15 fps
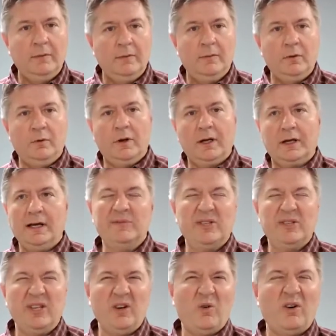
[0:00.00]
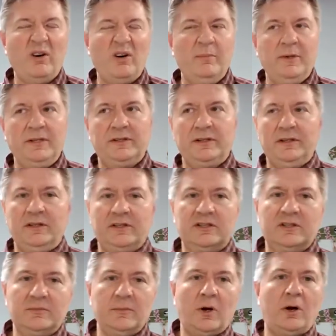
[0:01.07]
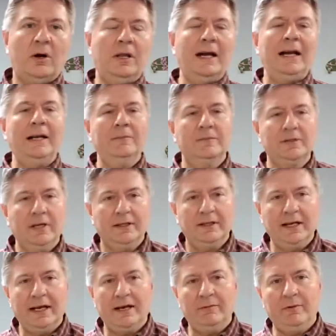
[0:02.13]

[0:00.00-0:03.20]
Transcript: But when it comes to the ornaments and the small items like that,